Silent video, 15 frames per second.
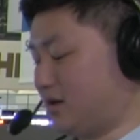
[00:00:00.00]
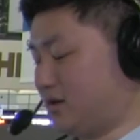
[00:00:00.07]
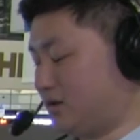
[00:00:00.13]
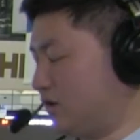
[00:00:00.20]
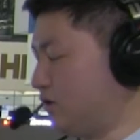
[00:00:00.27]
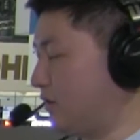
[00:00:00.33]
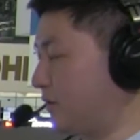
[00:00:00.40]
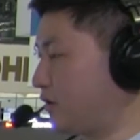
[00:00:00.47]
the
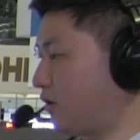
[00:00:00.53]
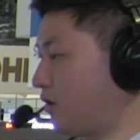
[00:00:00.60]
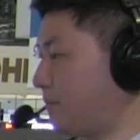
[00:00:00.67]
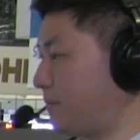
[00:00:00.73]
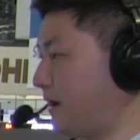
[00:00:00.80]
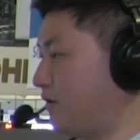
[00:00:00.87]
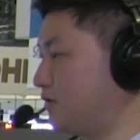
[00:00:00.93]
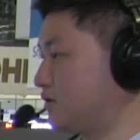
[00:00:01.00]
you know the current
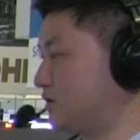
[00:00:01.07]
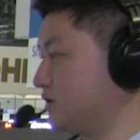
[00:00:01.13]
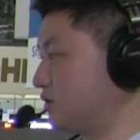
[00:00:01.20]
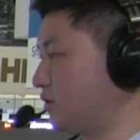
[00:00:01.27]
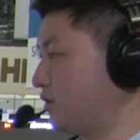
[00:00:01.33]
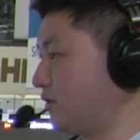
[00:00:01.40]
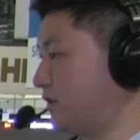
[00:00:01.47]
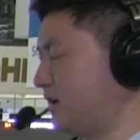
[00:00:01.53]
pouches
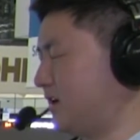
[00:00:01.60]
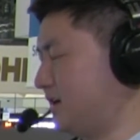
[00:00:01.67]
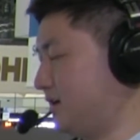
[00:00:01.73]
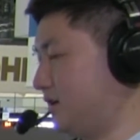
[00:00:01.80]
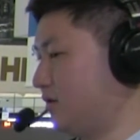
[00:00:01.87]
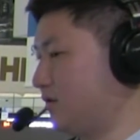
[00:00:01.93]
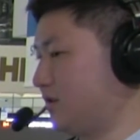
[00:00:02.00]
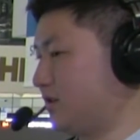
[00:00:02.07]
sure. or the you
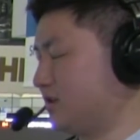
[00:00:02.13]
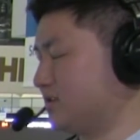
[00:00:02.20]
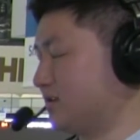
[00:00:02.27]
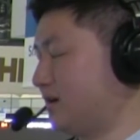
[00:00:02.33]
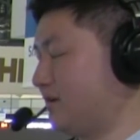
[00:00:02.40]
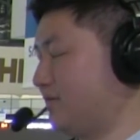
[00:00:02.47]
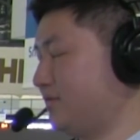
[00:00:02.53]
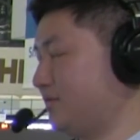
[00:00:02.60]
know the uh,
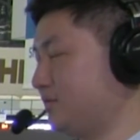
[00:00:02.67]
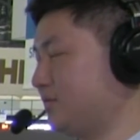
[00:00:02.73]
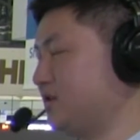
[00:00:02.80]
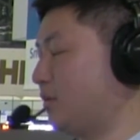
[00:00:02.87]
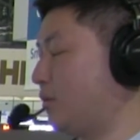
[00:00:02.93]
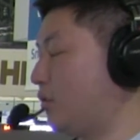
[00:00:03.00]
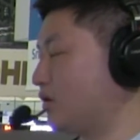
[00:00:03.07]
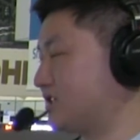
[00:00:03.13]
you
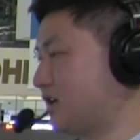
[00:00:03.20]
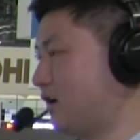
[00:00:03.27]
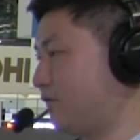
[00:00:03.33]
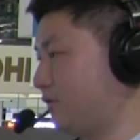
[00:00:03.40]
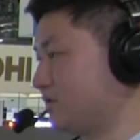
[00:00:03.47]
know more cell phone